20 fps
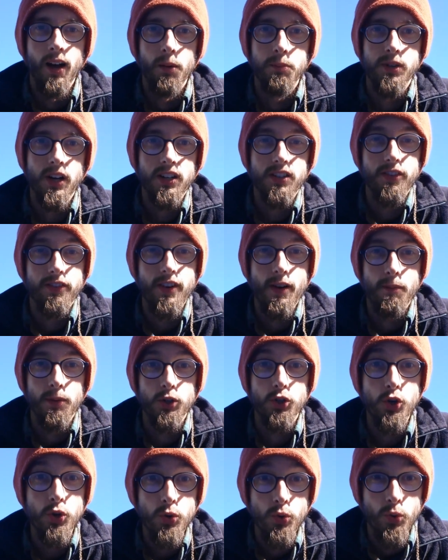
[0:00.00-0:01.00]
Objective number
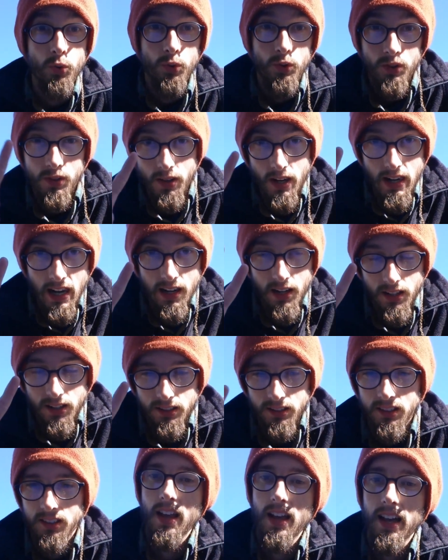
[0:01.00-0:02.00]
2,
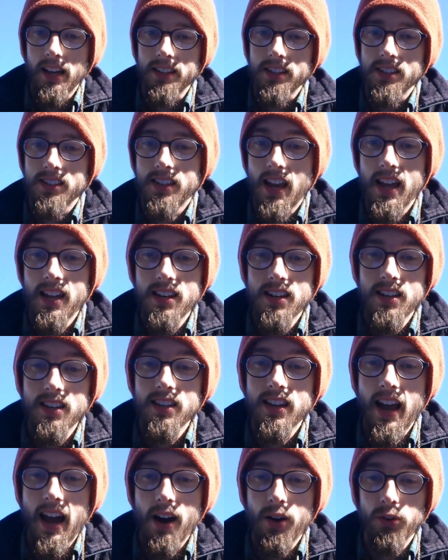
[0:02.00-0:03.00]
extend
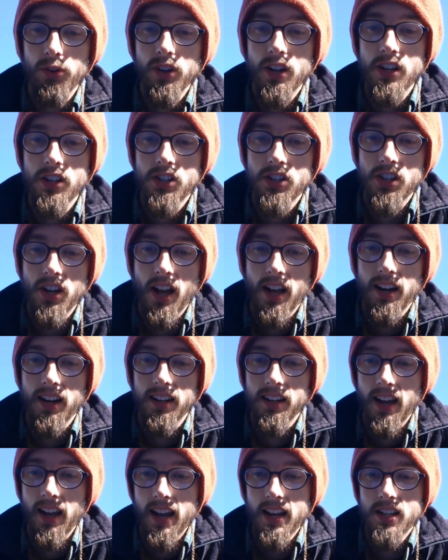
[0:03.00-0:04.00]
the outreach and
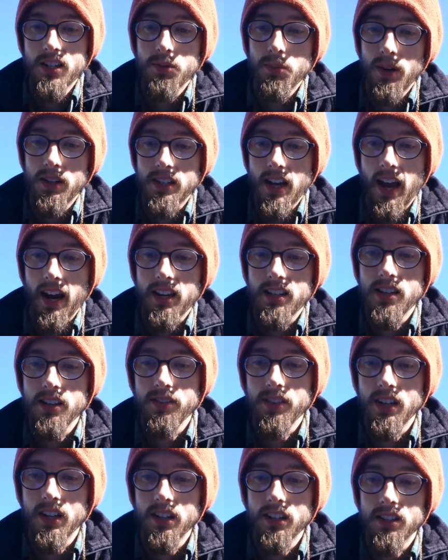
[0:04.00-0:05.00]
engagement
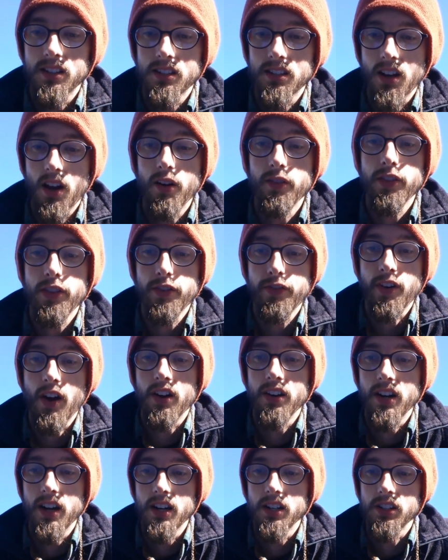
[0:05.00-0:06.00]
activities of the
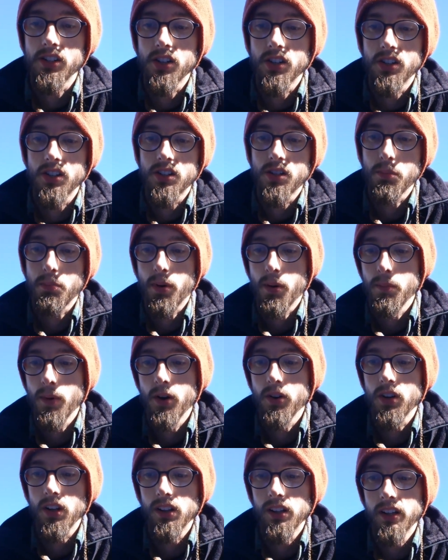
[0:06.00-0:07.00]
foundation to
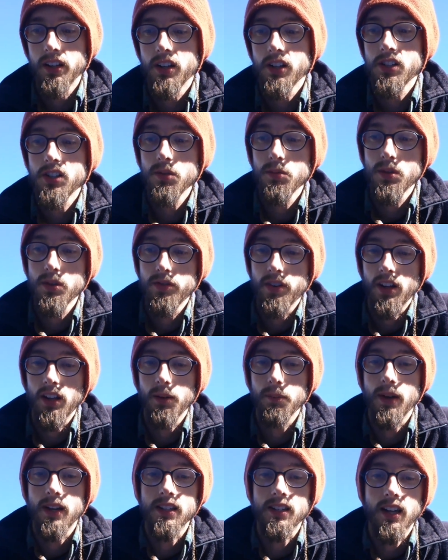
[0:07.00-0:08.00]
promote leadership
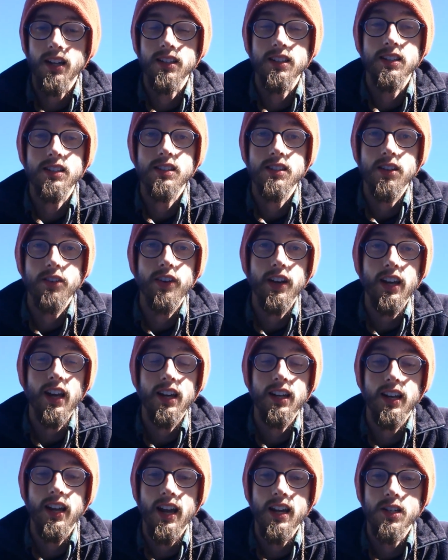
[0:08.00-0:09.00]
development and civic
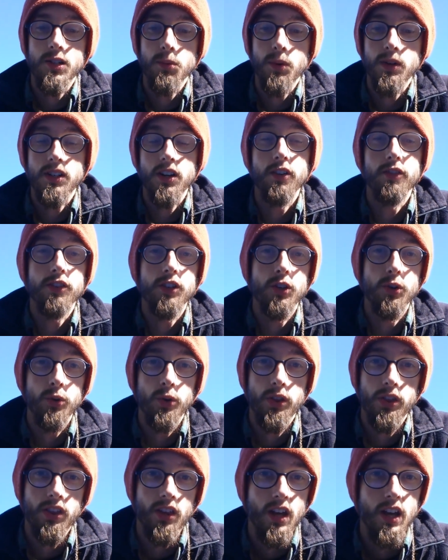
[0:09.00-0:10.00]
engagement of youth.